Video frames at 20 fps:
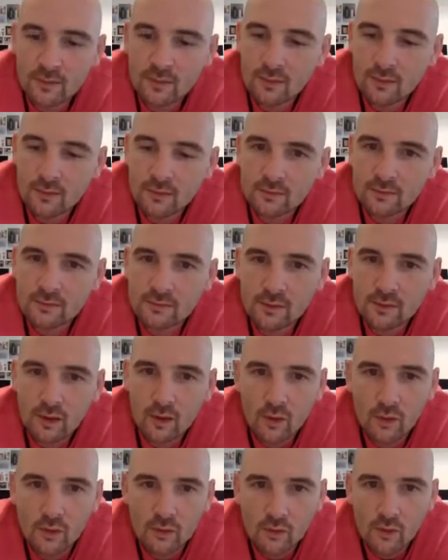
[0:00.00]

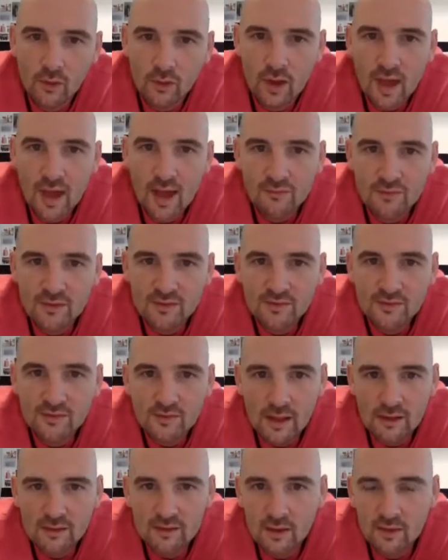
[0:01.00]
So this is
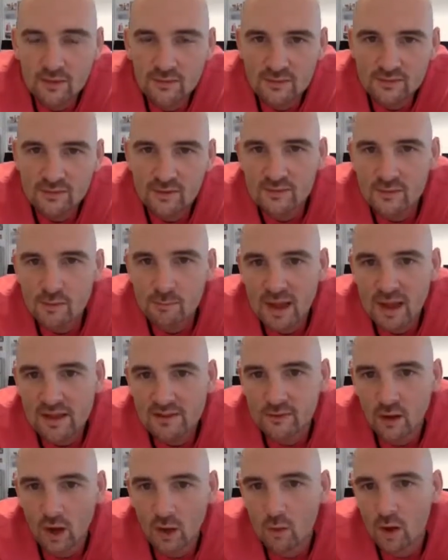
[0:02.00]
the place
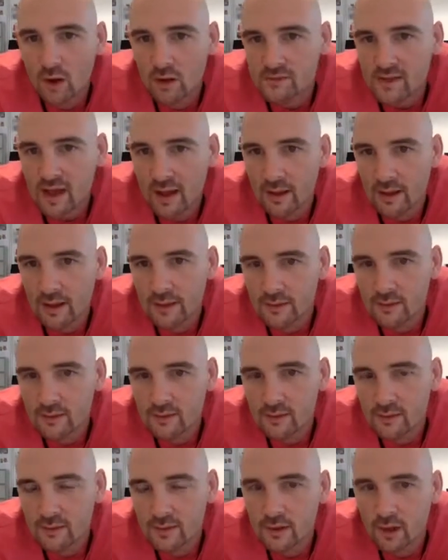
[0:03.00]
that I worked at
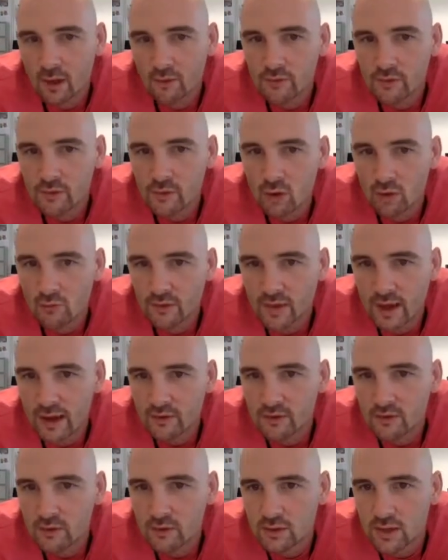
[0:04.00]
in London, not the
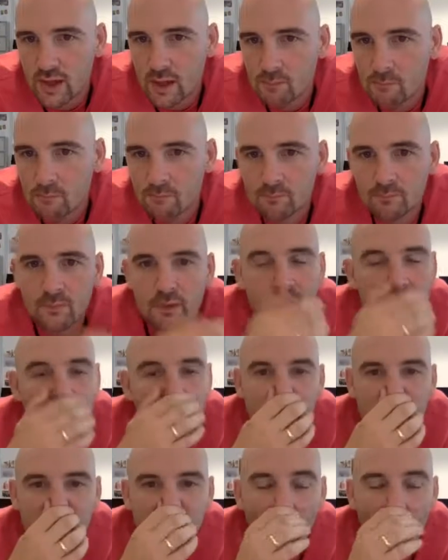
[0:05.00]
actual,
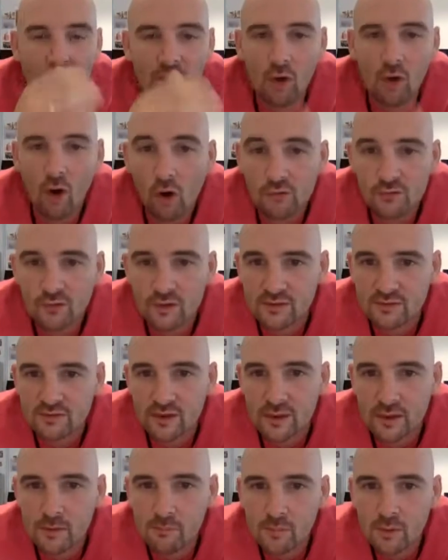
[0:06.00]
not the office
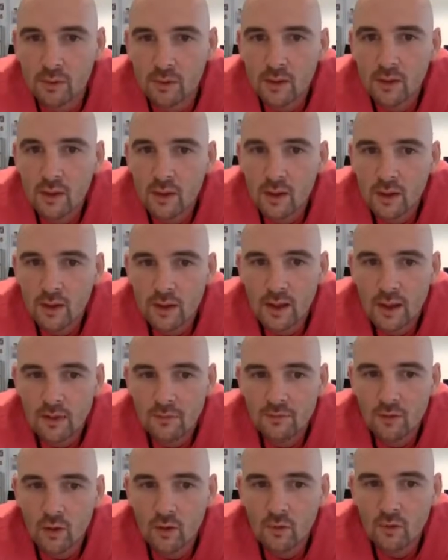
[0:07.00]
here, but
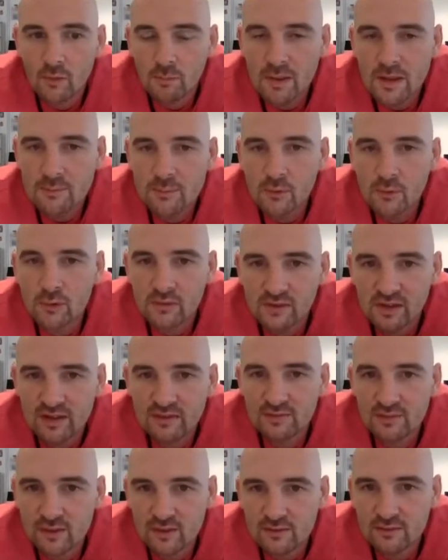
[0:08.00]
the people who
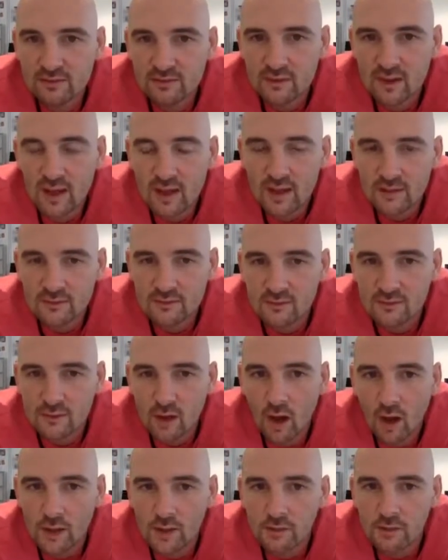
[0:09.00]
did this
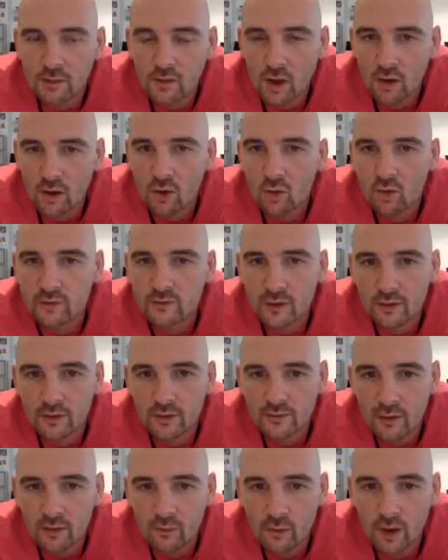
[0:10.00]
design are called Turner
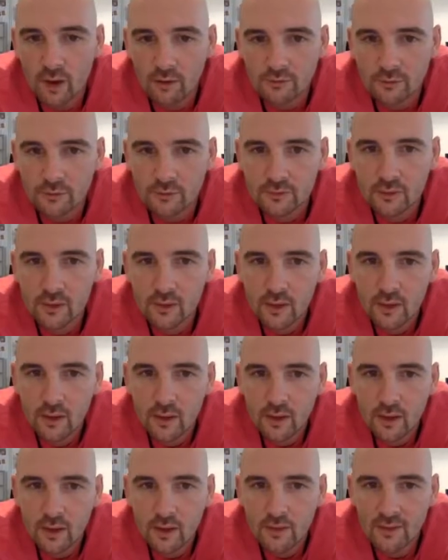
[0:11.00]
Duckworth,
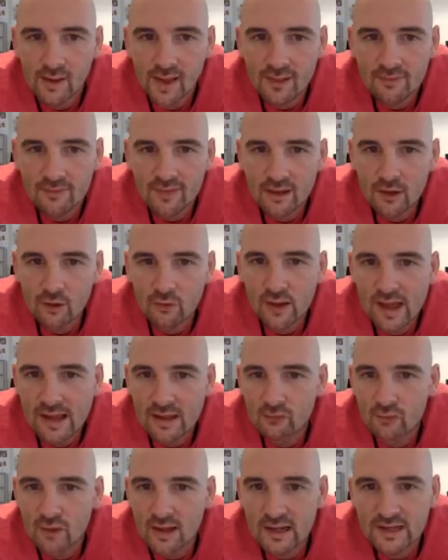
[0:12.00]
and they
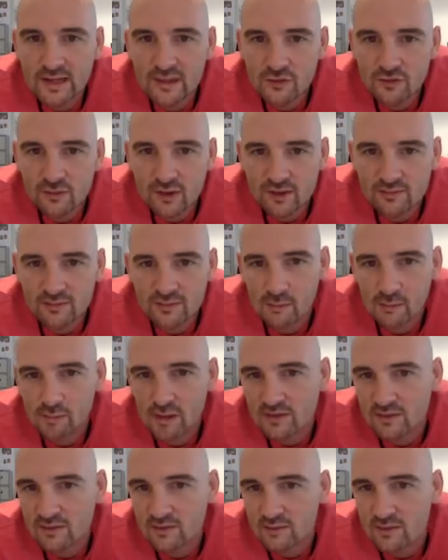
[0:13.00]
create really interesting
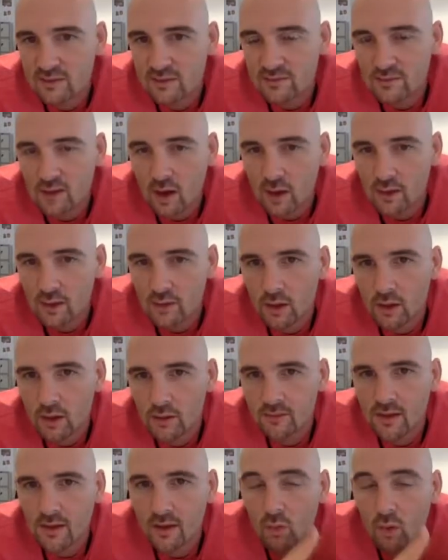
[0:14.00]
pieces of design,
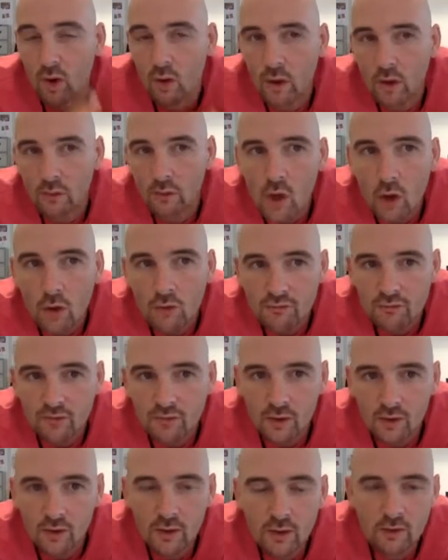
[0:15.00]
and they're quite well known
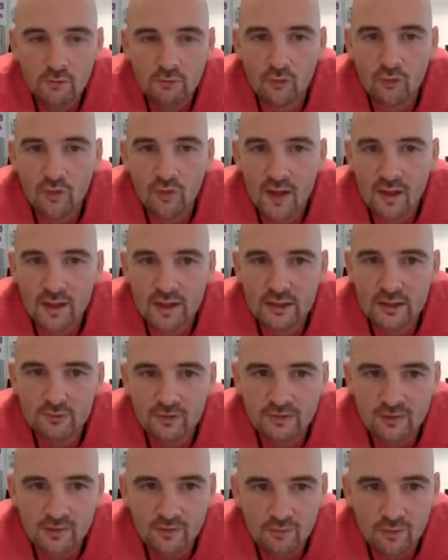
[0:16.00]
for their
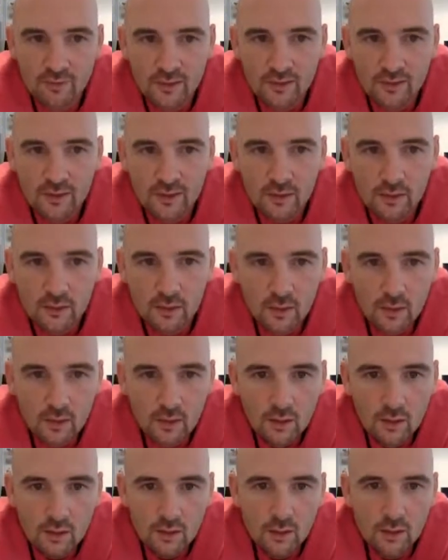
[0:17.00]
innovative thinking.
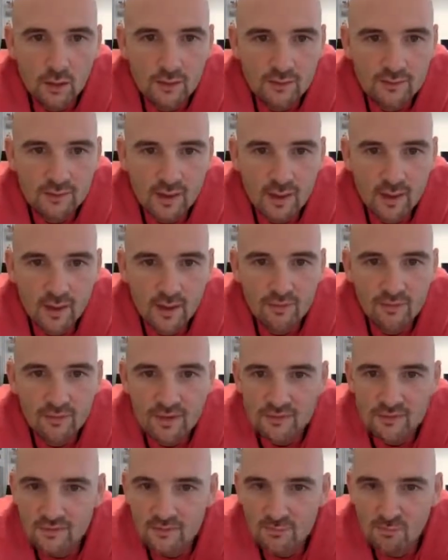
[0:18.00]
And
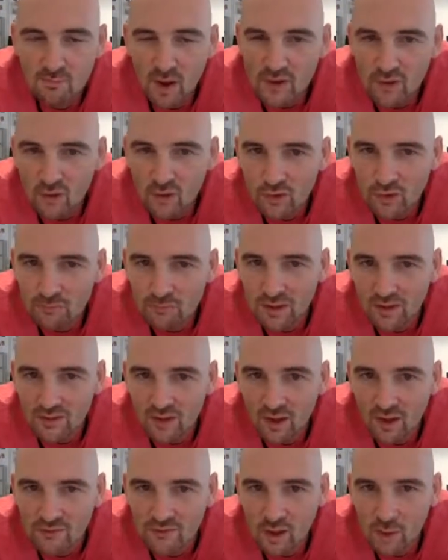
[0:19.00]
this might not look quite
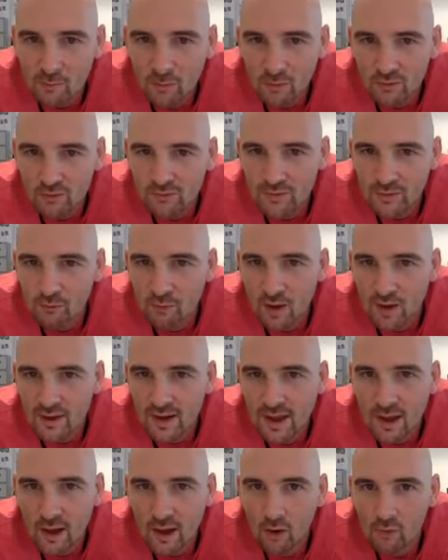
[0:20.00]
like typography right
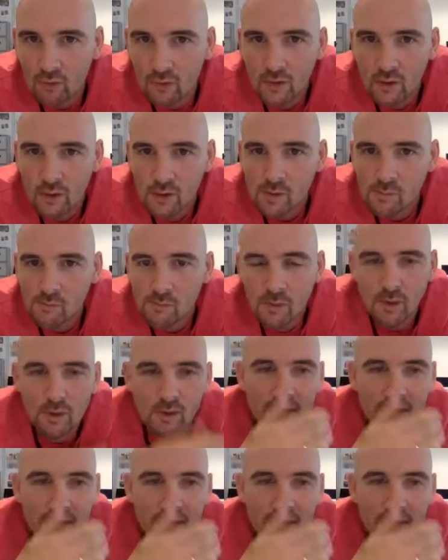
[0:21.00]
now, but